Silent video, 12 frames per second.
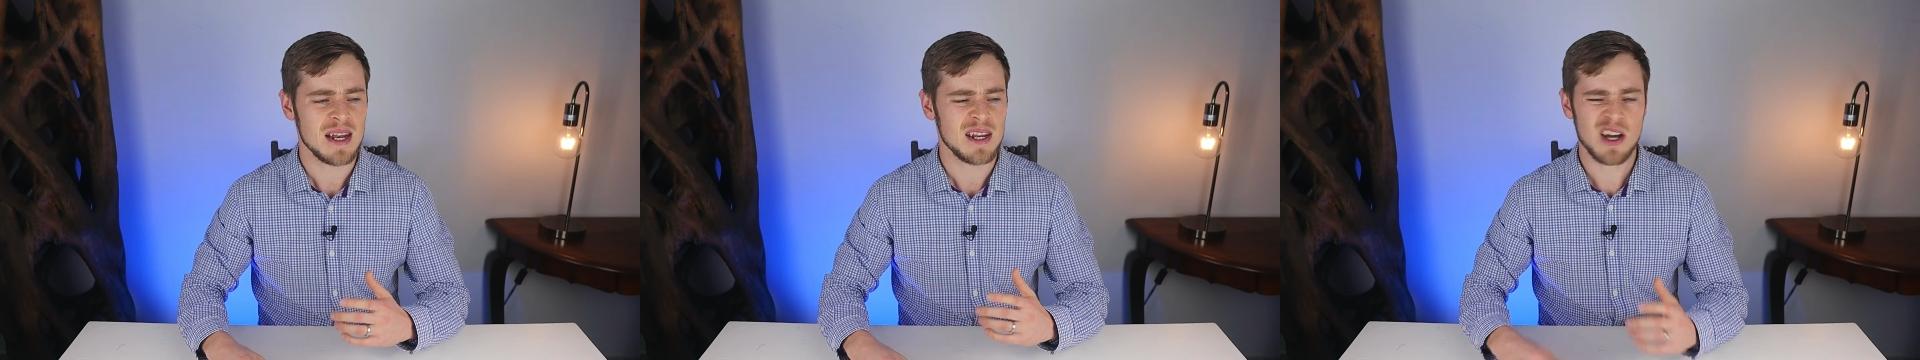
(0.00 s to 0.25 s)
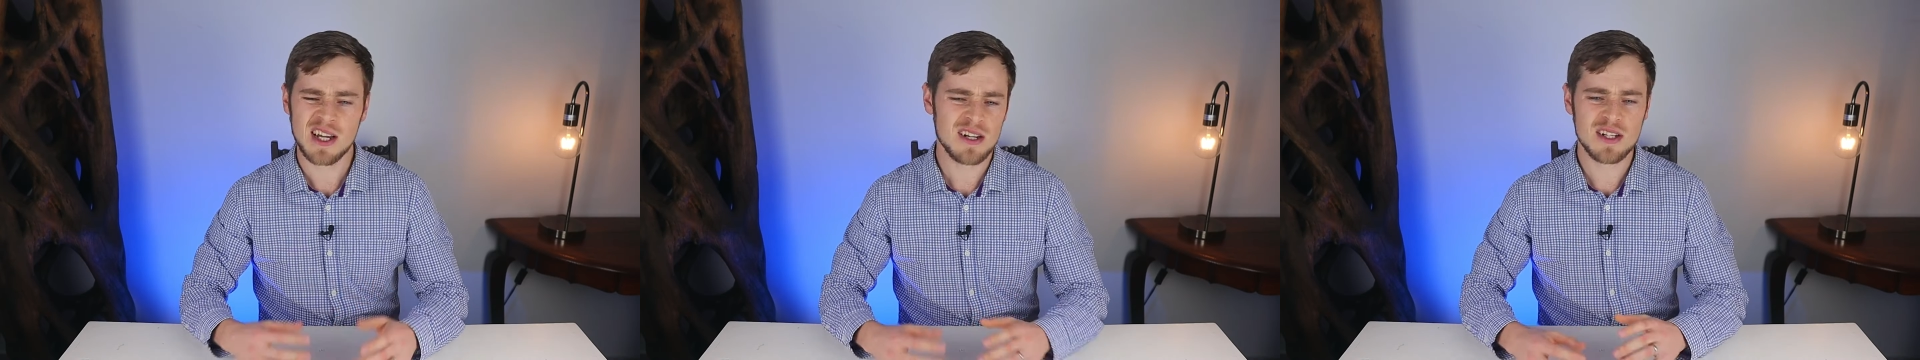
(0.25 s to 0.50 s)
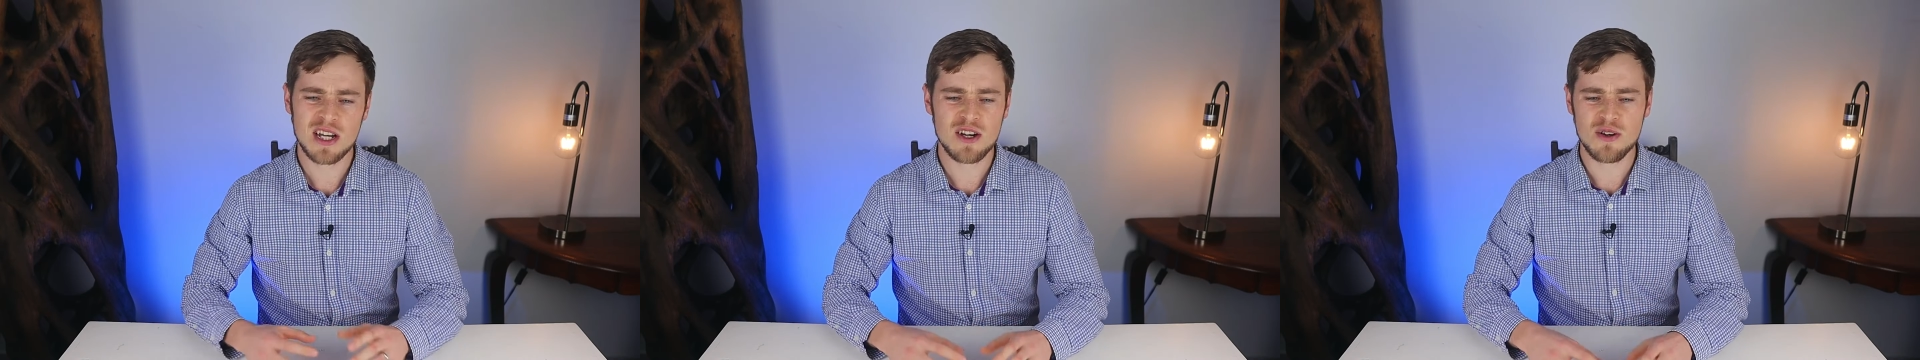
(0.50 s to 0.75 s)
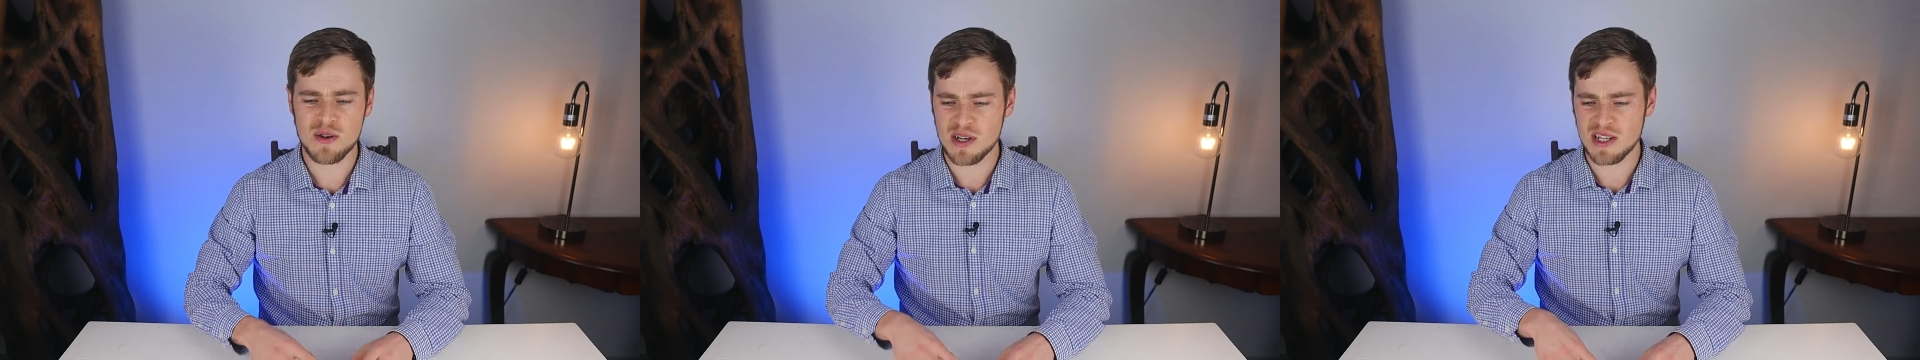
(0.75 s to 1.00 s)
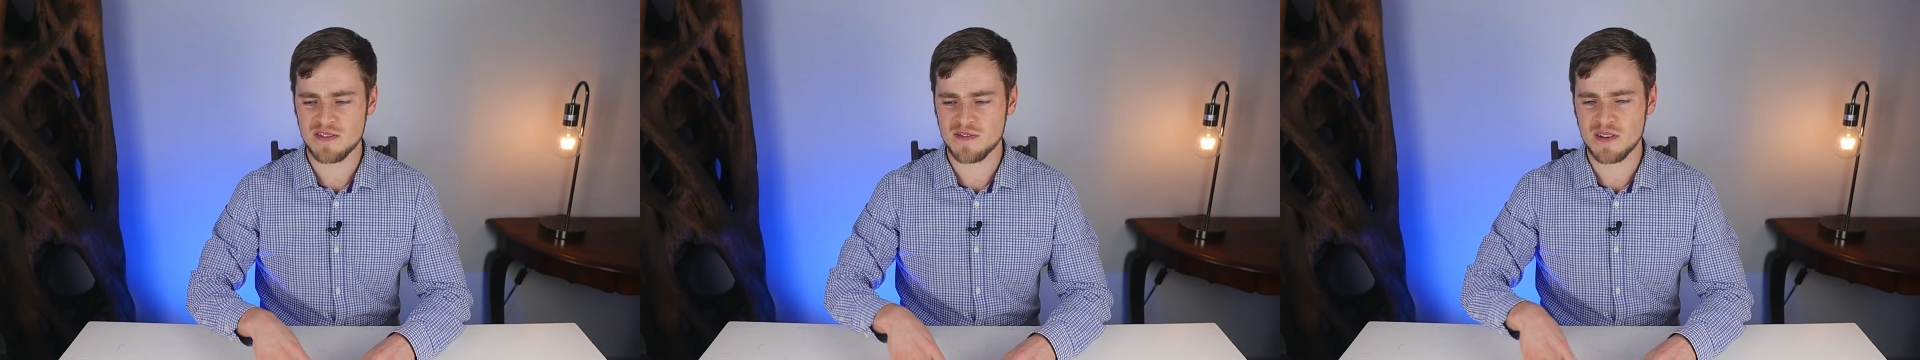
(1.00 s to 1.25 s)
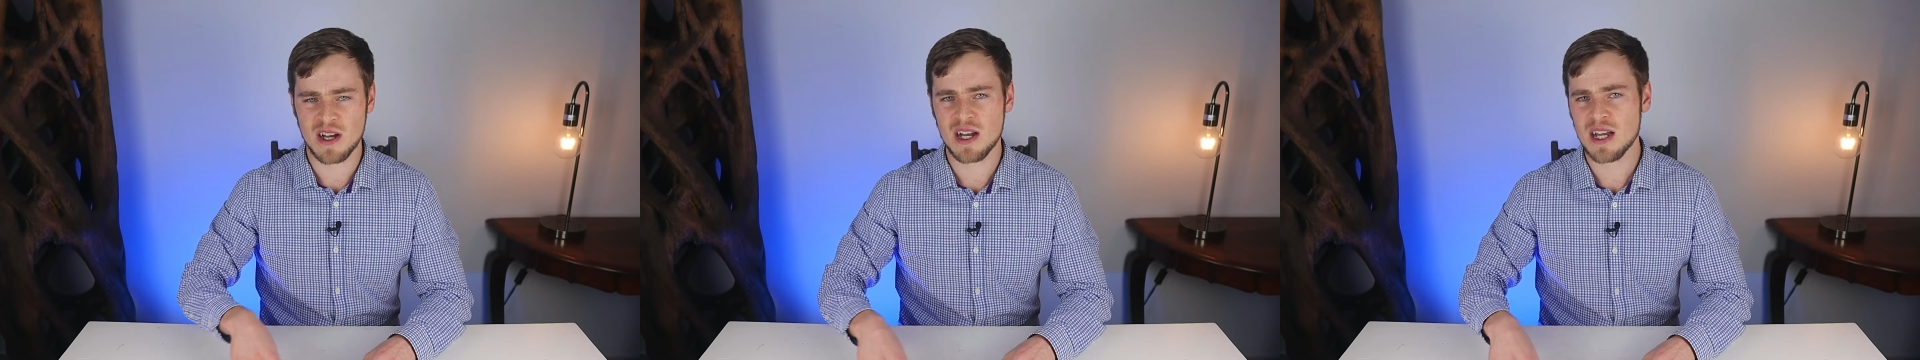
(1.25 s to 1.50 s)
Now I don't know
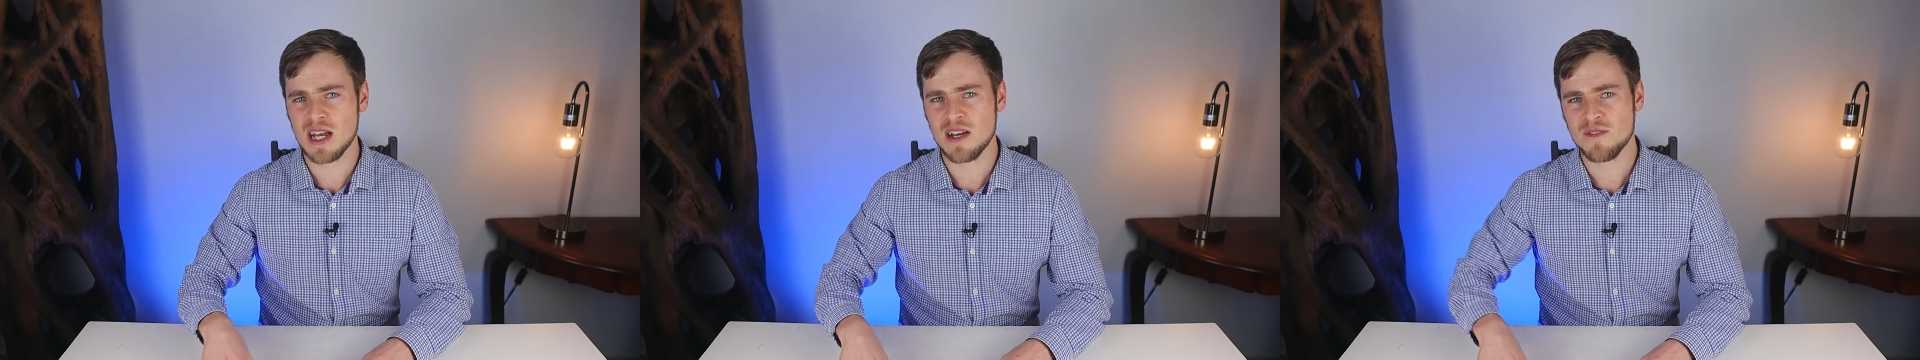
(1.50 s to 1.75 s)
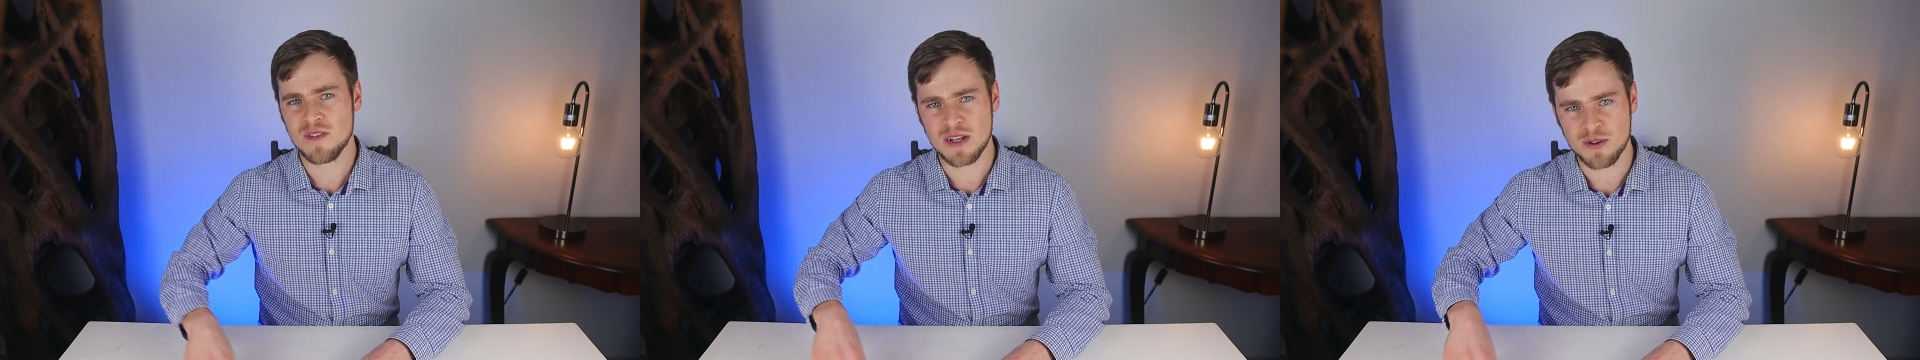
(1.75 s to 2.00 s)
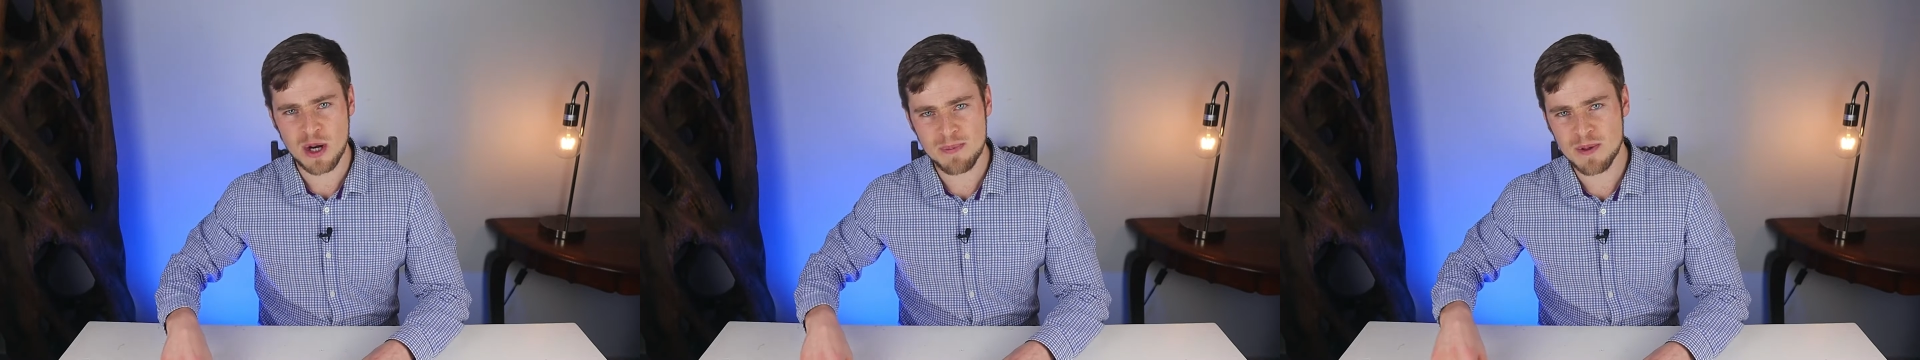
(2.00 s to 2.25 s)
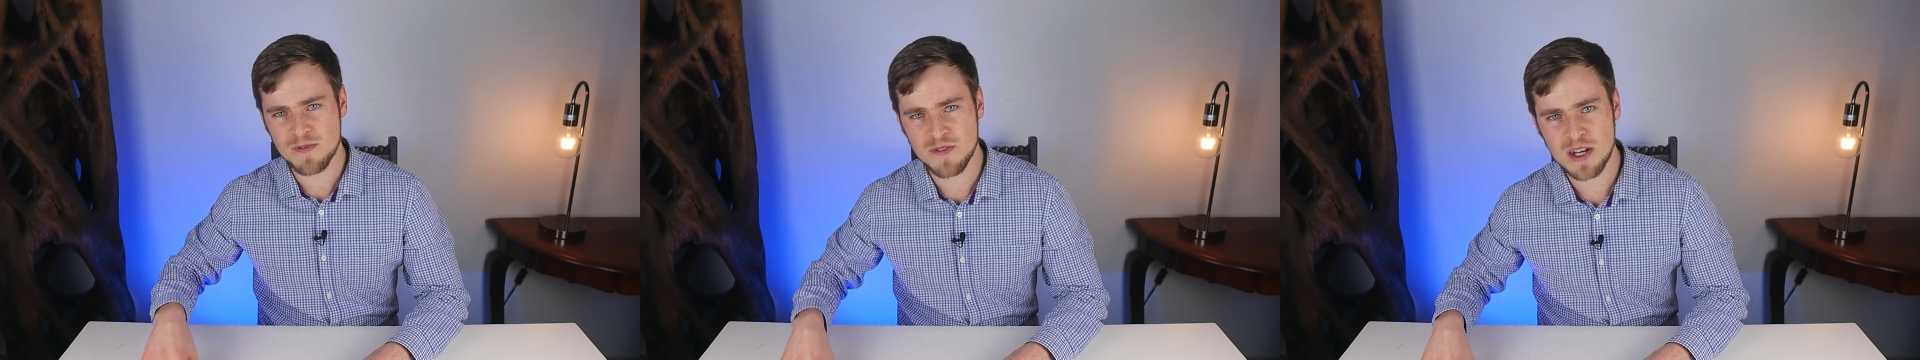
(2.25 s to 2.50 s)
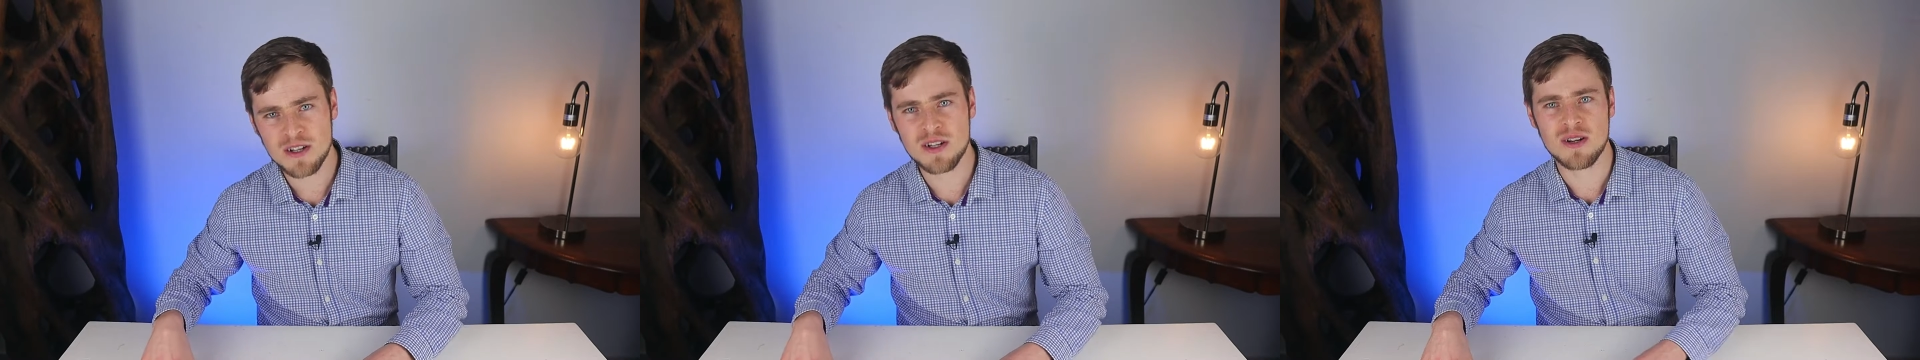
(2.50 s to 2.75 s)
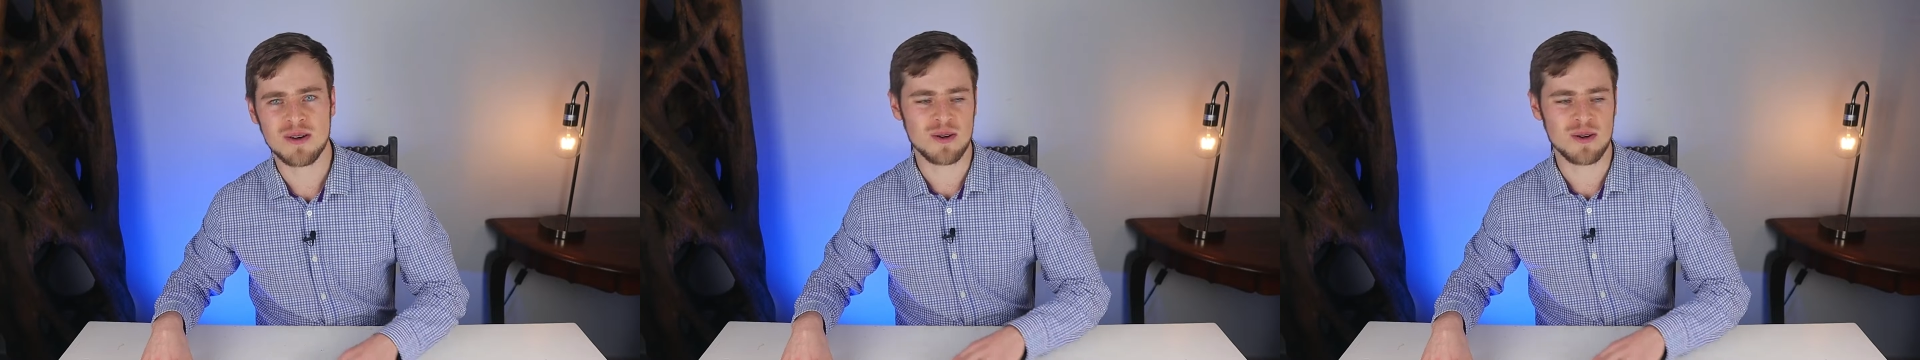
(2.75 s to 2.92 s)
if I have a crappy phone